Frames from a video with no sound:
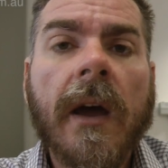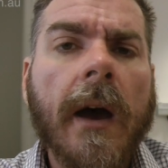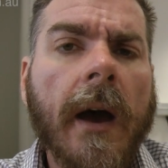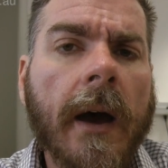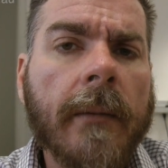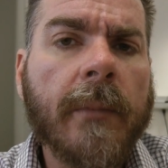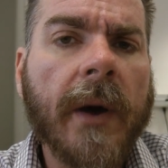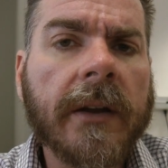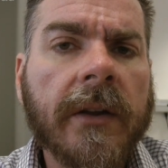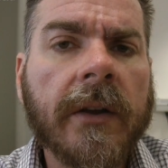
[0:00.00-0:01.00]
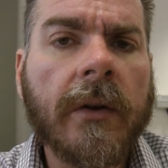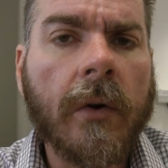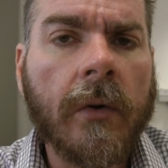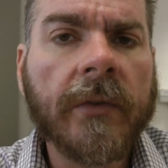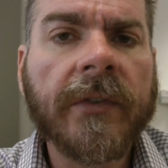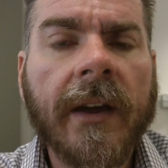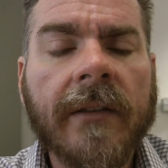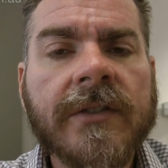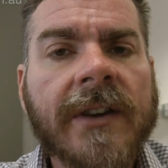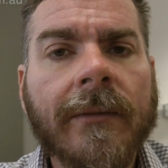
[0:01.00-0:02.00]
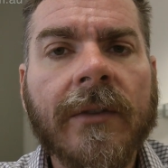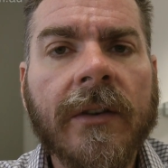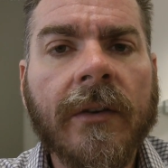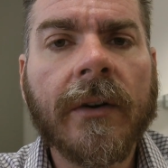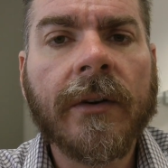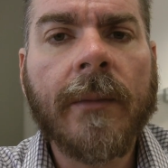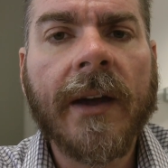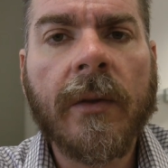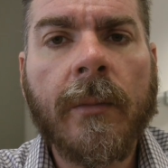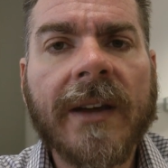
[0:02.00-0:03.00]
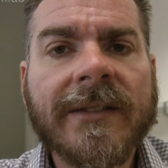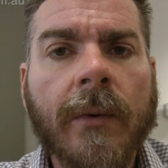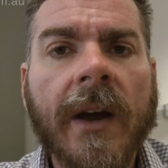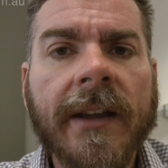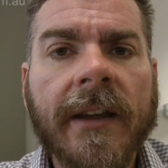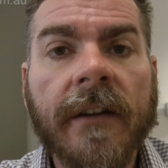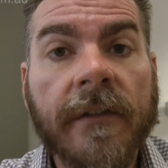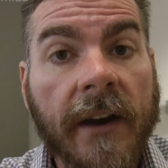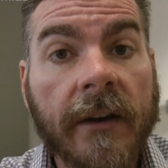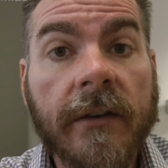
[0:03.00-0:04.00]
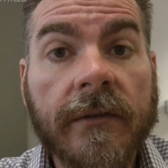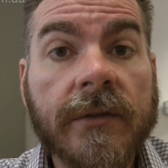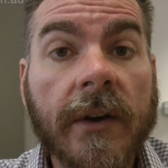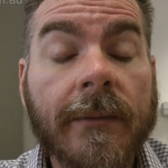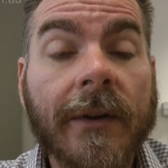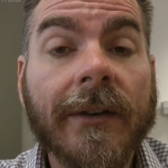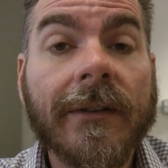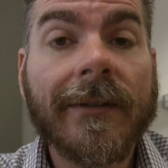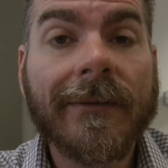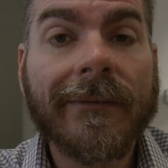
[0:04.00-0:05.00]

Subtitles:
but you can also have a chat with your doctor about the best way to get effective treatment.